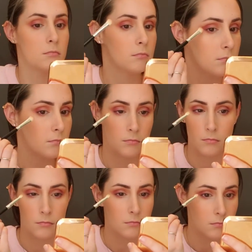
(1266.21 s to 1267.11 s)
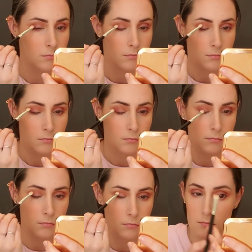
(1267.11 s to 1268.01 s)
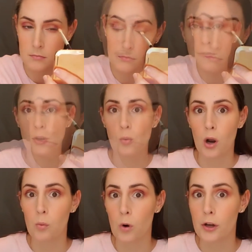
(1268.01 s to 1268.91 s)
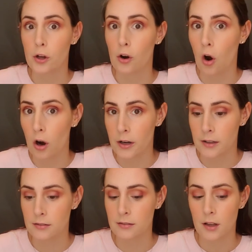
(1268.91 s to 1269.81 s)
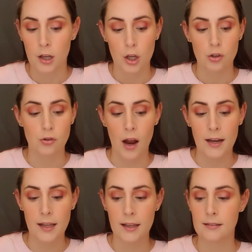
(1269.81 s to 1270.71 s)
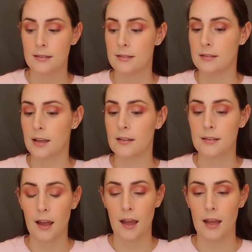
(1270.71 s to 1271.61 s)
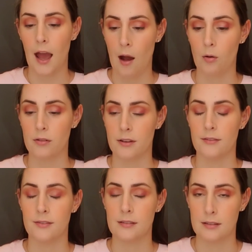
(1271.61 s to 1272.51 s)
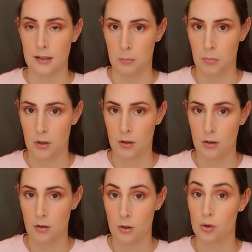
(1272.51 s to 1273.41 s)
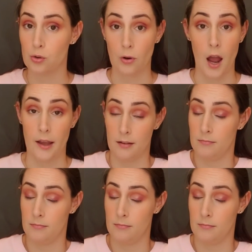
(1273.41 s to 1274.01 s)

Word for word: No, that's not good. If you want to work your hardest, try to get six to eight hours of sleep. Try.